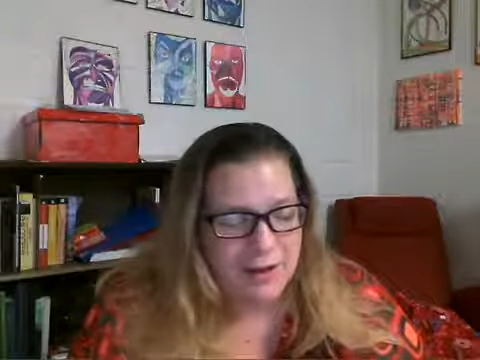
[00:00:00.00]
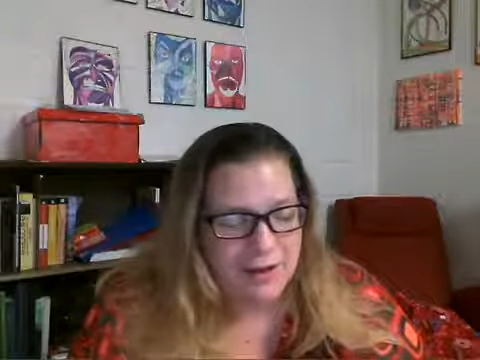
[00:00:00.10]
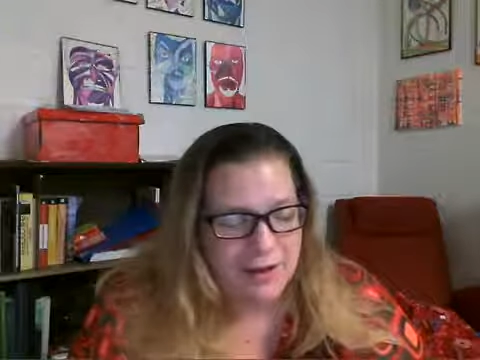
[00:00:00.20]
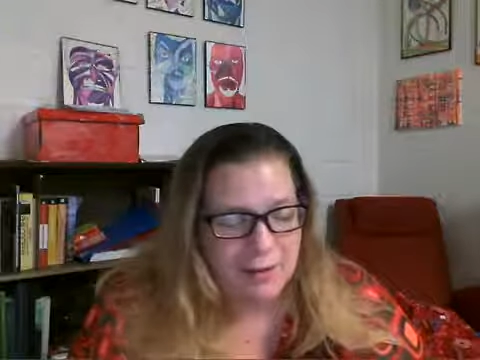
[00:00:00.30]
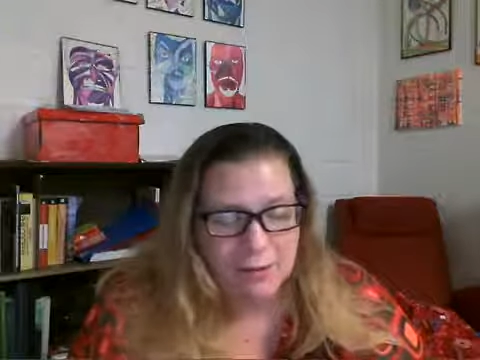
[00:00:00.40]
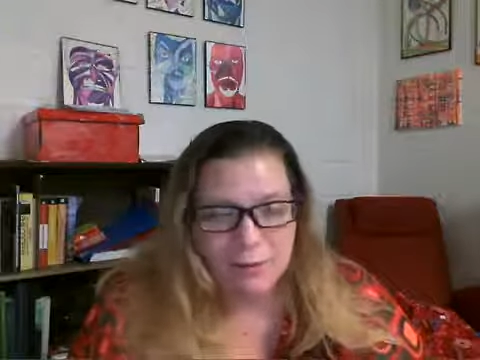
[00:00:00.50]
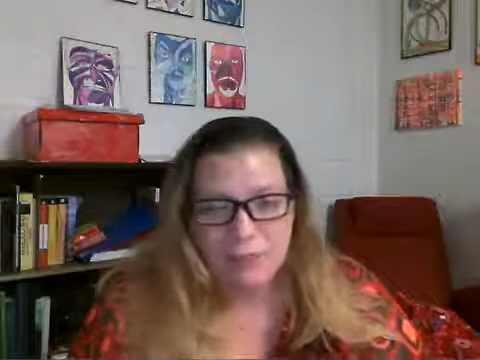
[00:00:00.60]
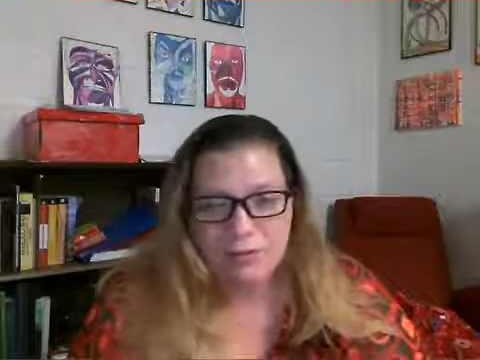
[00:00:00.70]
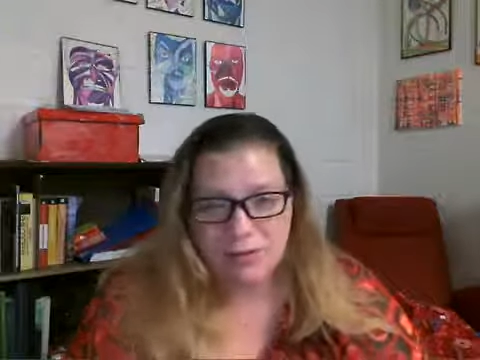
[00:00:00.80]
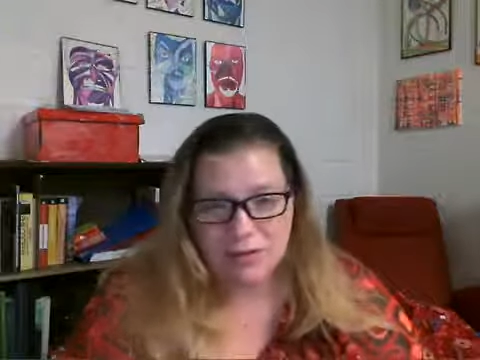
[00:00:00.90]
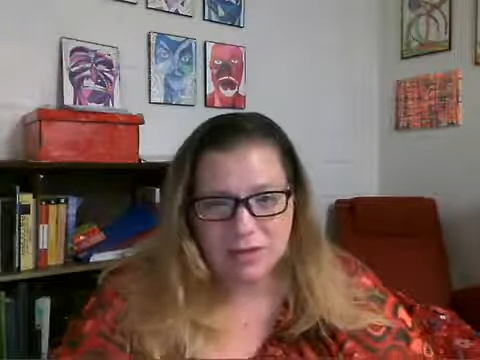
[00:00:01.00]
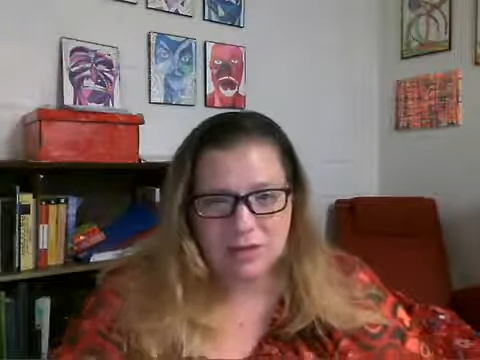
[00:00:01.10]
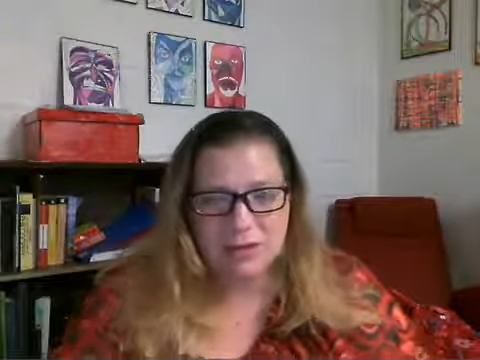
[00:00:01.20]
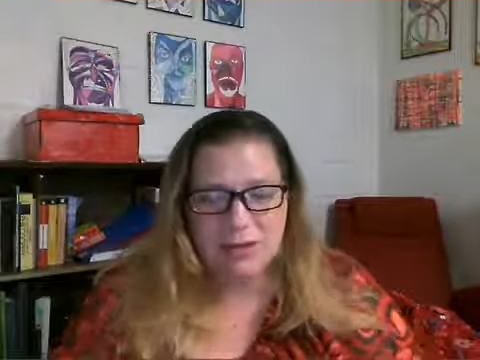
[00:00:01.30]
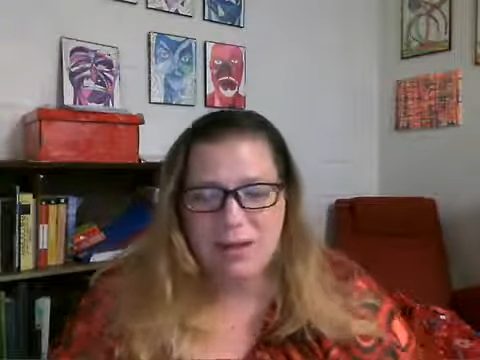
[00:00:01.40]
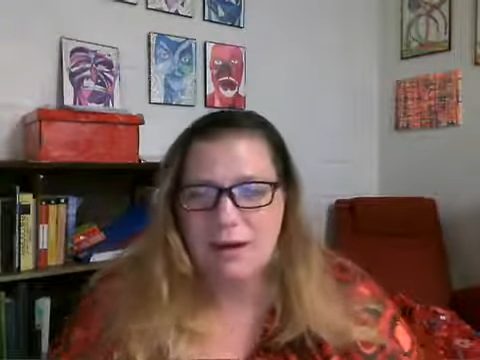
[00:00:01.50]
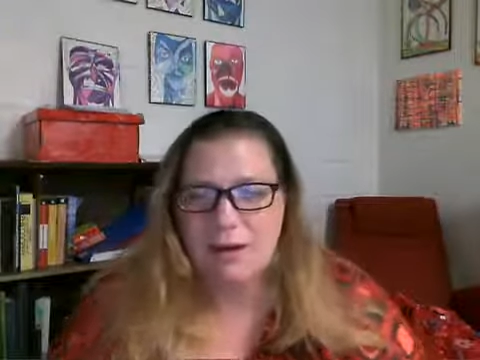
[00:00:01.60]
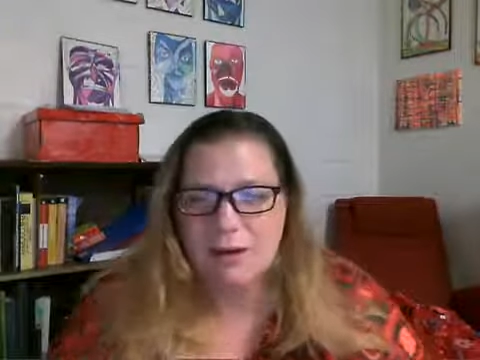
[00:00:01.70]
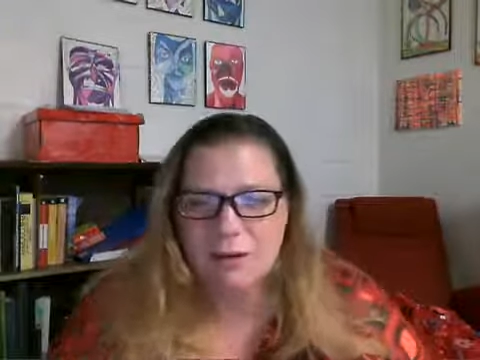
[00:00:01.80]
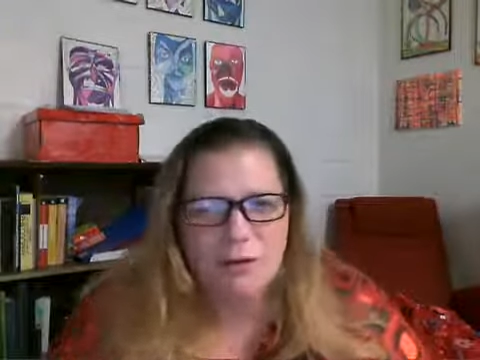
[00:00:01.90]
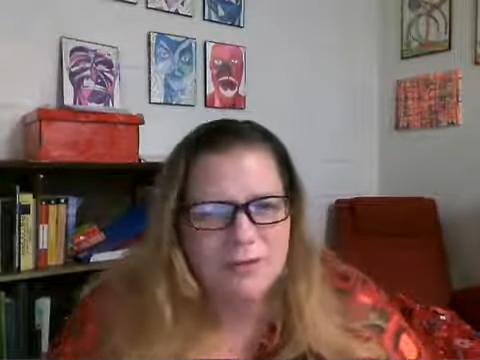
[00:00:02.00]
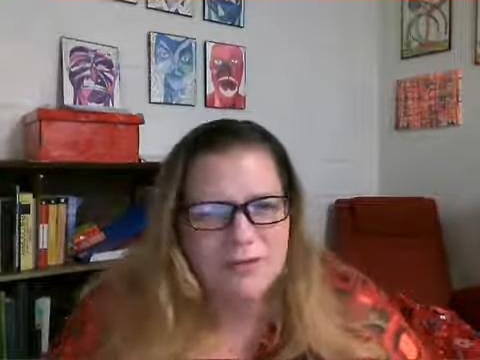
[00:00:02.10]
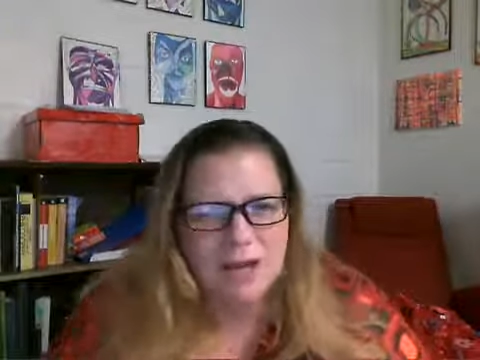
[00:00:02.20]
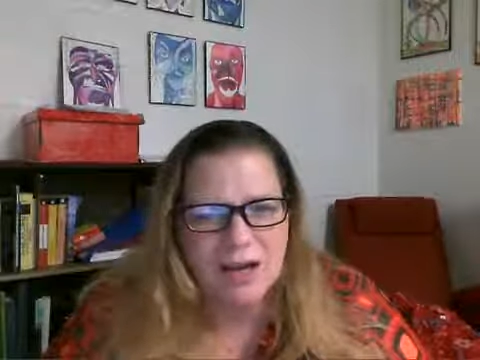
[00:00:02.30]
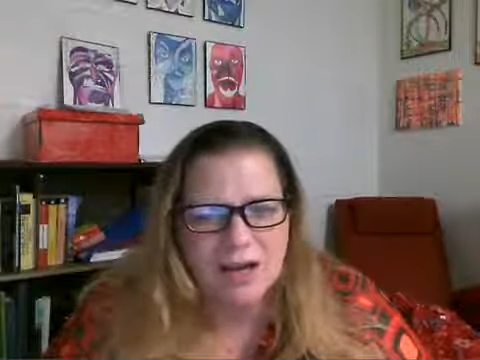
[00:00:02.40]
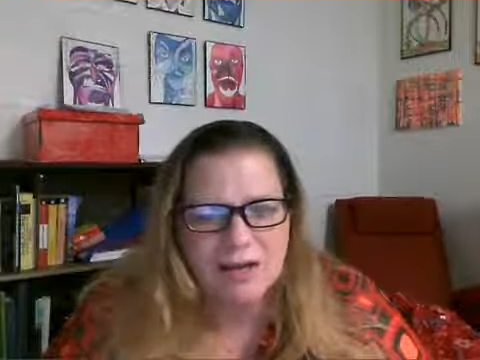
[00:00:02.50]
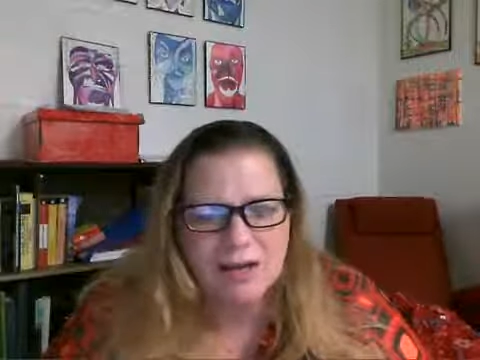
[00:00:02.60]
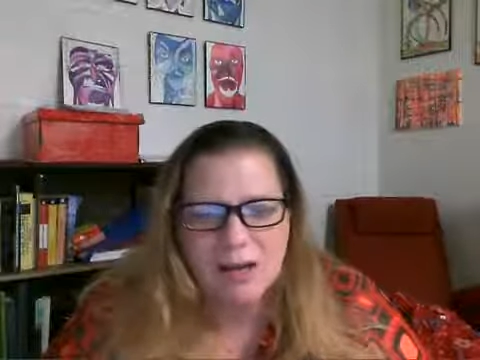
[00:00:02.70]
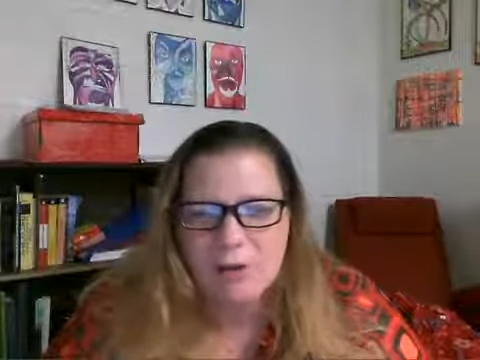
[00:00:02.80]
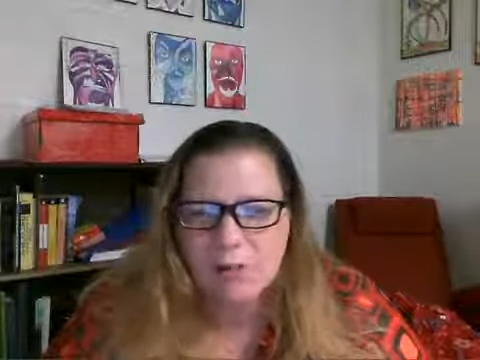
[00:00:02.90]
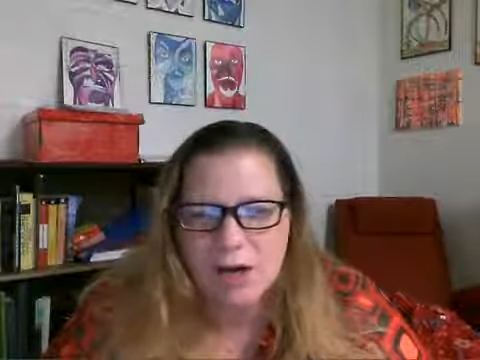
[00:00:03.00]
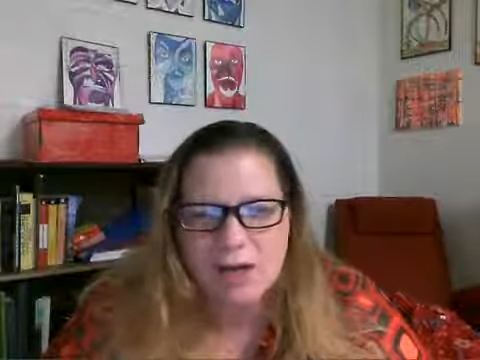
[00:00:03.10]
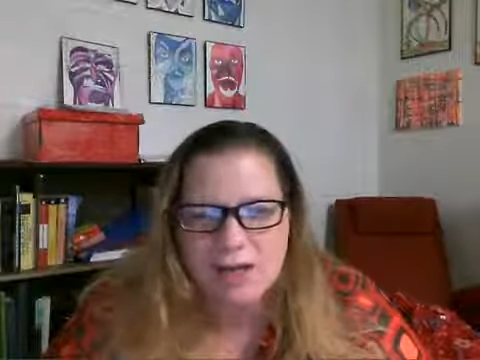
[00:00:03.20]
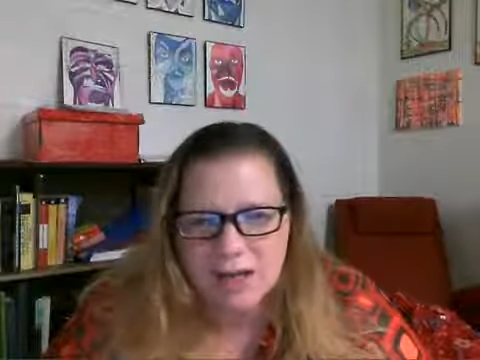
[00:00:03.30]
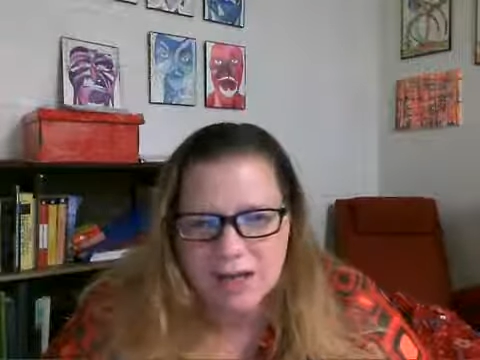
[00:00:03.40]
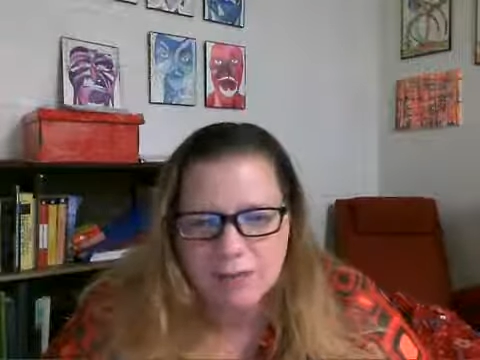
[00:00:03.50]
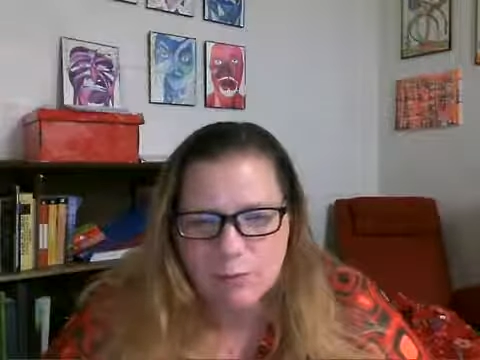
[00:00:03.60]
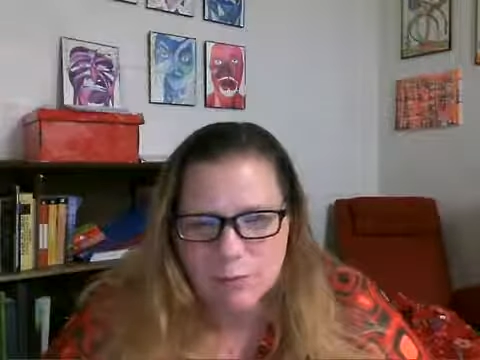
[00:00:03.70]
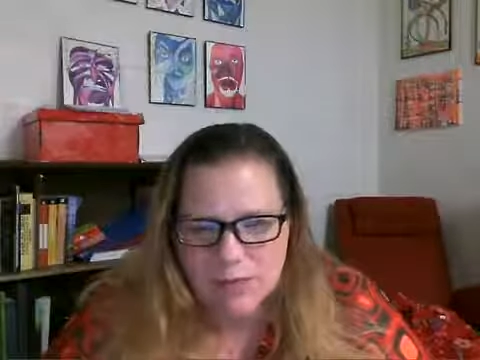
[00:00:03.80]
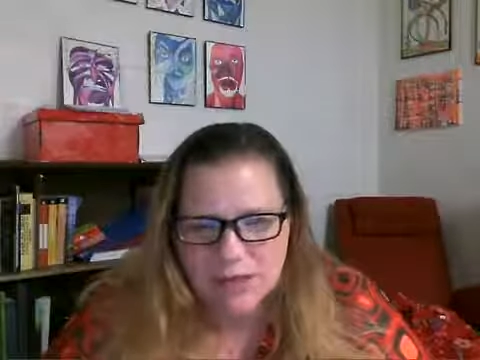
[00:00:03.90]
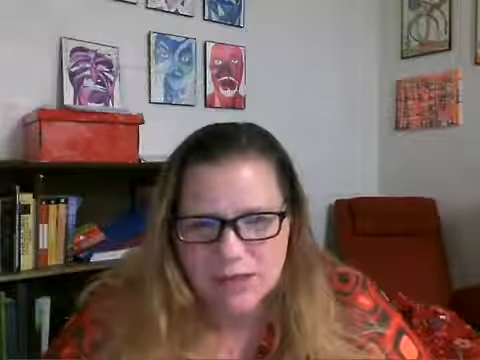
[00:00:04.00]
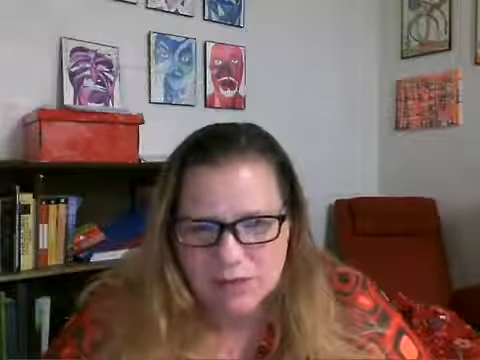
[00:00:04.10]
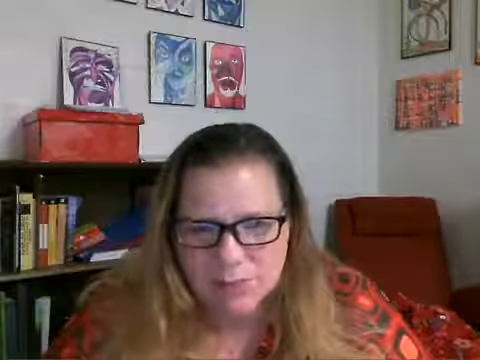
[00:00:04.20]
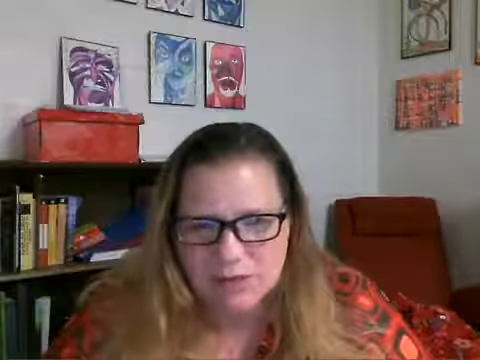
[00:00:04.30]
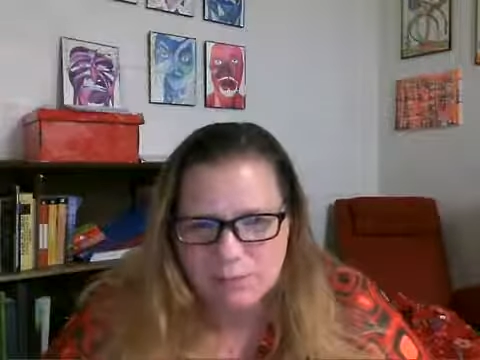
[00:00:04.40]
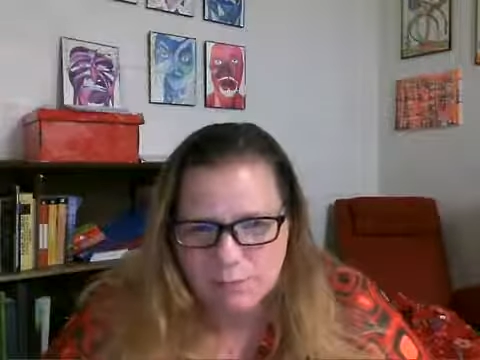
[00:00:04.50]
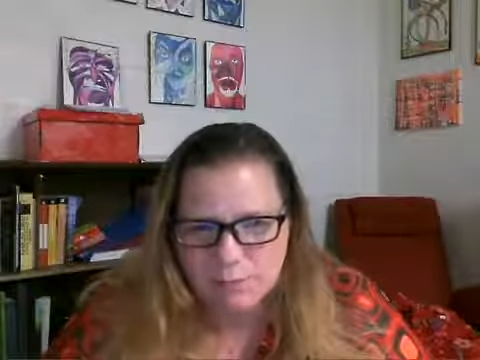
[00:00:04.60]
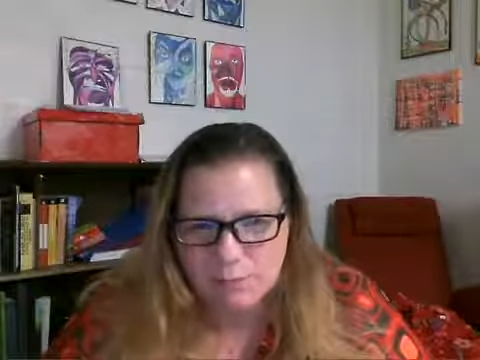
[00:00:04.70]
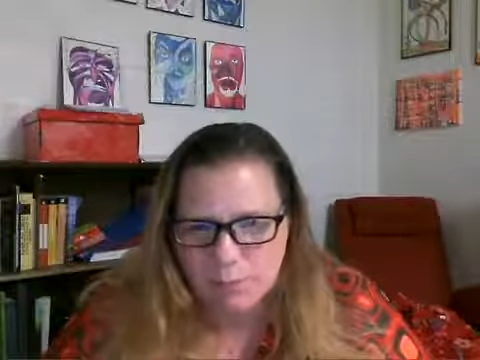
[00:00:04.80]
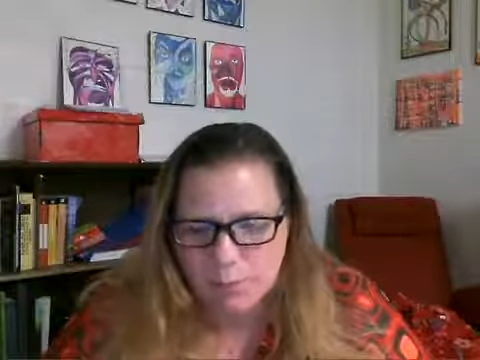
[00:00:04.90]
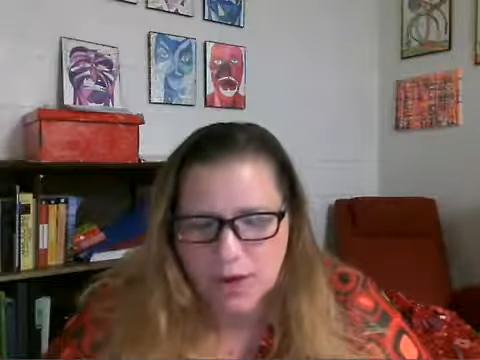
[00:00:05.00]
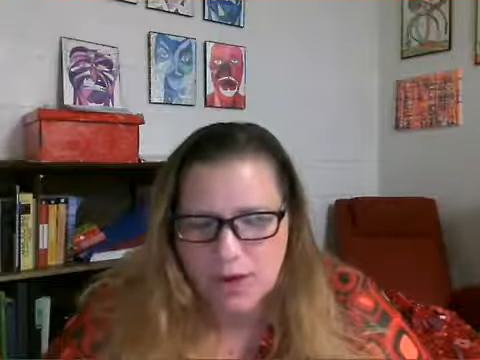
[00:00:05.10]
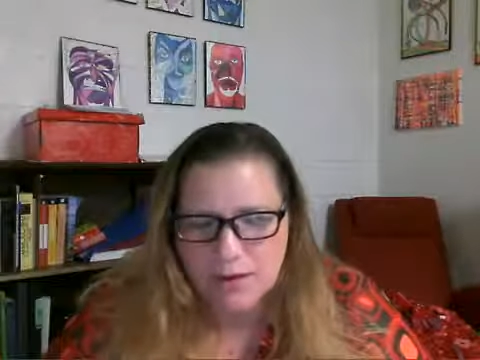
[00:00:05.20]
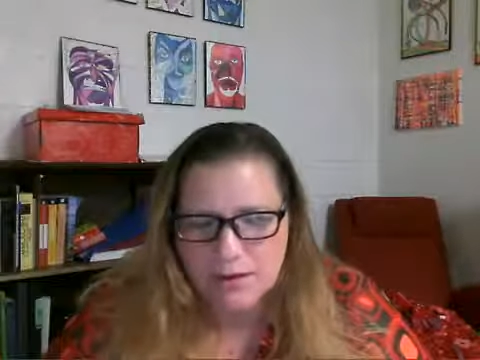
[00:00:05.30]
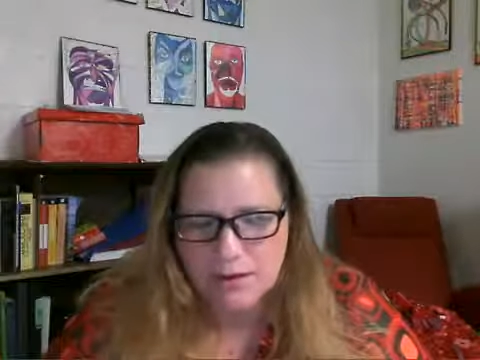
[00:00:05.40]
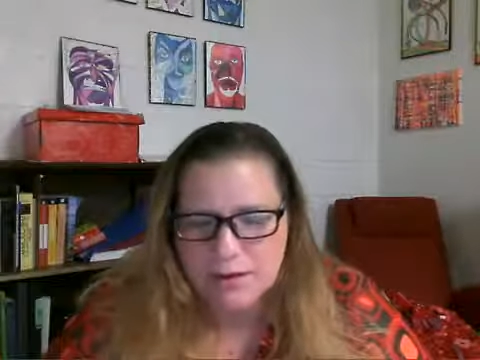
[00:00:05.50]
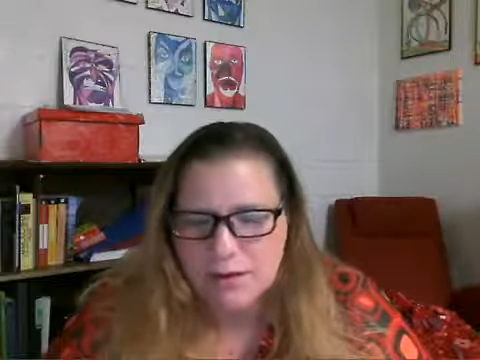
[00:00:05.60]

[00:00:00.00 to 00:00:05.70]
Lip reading: Now, Louis Vuitton, I'm trying to think of a really expensive brand,